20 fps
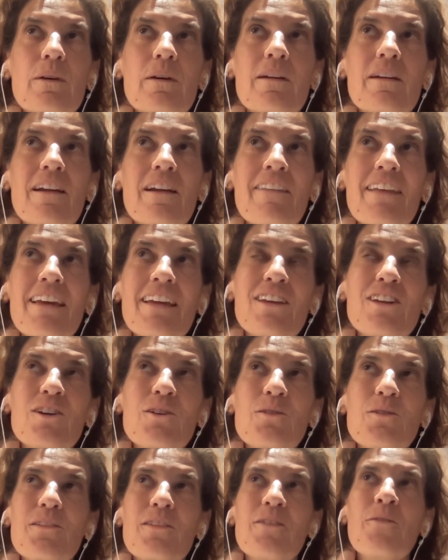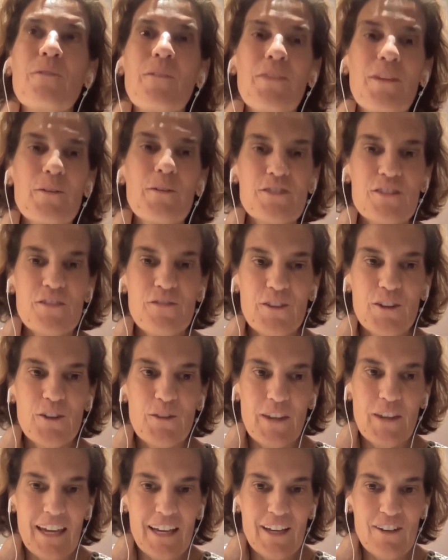then, there was a
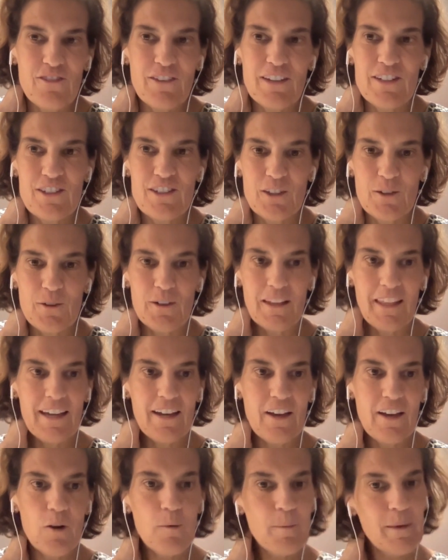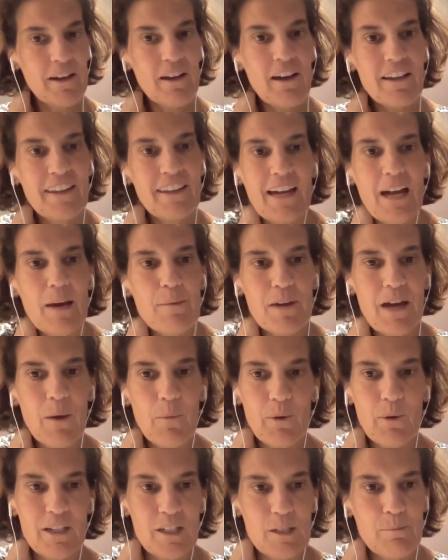few that I could read to you where like, oh my God, like I'm
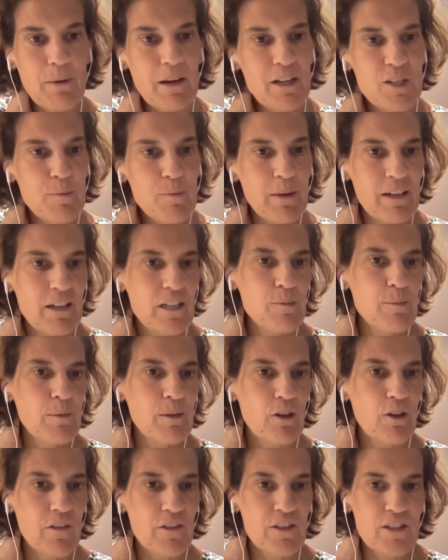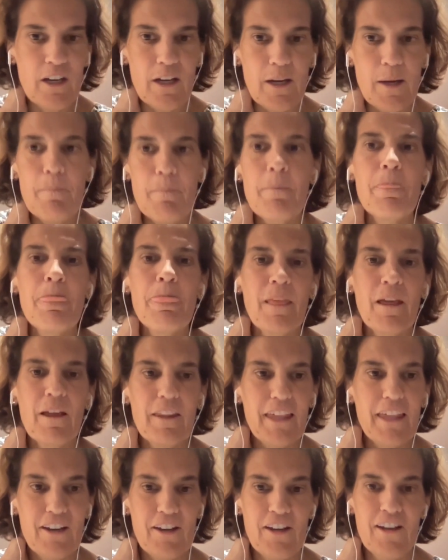not wanting to punch my husband all the time.
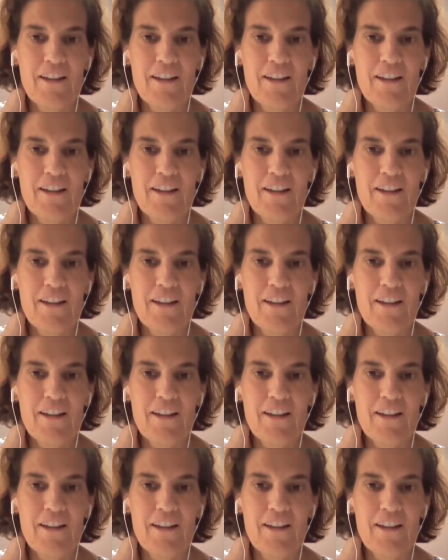Like